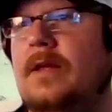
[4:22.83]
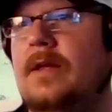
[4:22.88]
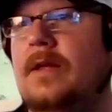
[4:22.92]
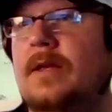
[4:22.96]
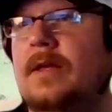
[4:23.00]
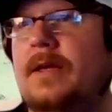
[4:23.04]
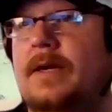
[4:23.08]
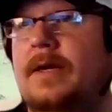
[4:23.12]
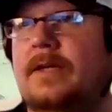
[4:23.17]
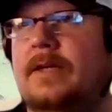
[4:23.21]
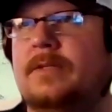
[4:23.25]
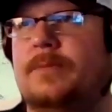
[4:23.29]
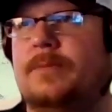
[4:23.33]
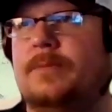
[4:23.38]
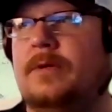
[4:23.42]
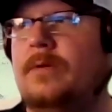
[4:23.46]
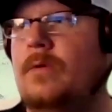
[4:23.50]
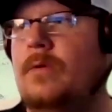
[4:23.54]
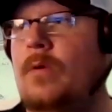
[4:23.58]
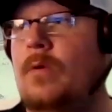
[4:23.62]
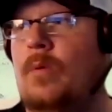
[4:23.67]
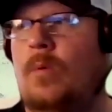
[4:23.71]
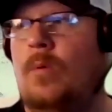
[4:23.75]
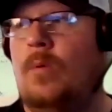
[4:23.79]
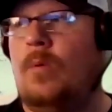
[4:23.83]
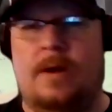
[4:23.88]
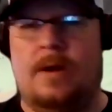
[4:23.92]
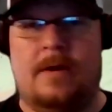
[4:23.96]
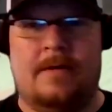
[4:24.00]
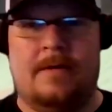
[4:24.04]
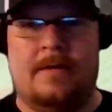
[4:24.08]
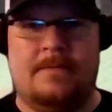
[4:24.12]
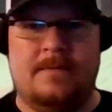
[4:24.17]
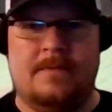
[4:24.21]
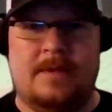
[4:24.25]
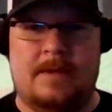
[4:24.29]
has been one
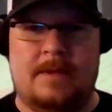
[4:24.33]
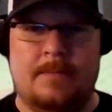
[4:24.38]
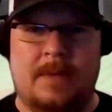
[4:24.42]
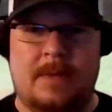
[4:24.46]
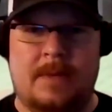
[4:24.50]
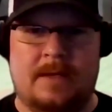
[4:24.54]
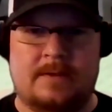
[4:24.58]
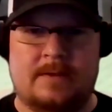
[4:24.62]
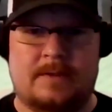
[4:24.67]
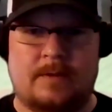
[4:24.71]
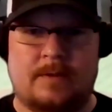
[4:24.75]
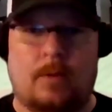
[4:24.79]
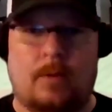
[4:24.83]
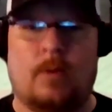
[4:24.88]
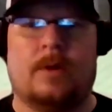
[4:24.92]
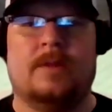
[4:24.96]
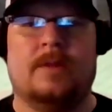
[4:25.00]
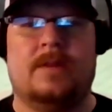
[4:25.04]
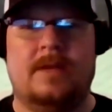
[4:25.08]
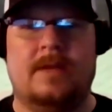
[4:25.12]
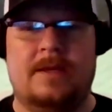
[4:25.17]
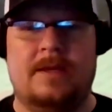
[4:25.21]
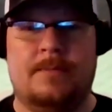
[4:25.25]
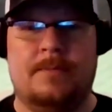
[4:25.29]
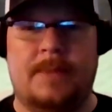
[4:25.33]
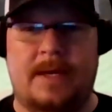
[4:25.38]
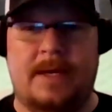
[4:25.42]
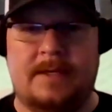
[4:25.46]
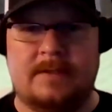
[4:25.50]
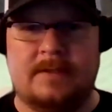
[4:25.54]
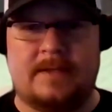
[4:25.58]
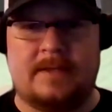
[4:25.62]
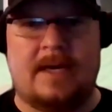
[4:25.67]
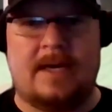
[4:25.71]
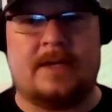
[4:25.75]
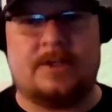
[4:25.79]
of the best, or the
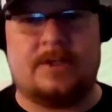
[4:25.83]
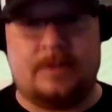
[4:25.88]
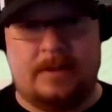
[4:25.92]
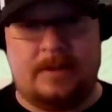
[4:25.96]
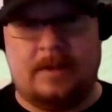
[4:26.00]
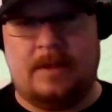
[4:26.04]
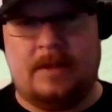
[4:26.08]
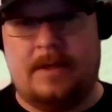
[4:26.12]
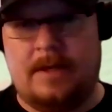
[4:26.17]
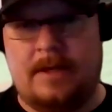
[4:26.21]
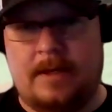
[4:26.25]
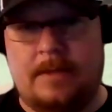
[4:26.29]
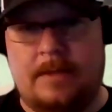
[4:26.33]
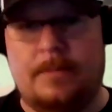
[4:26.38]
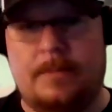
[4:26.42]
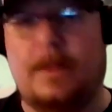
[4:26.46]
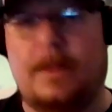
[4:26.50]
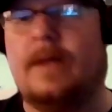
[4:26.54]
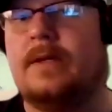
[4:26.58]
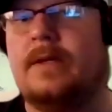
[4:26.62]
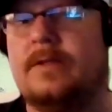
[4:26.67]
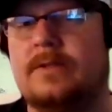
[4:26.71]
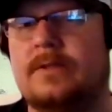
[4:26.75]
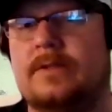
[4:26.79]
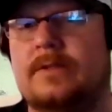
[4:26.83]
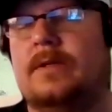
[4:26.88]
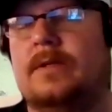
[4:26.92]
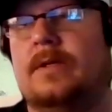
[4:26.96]
best, actually the best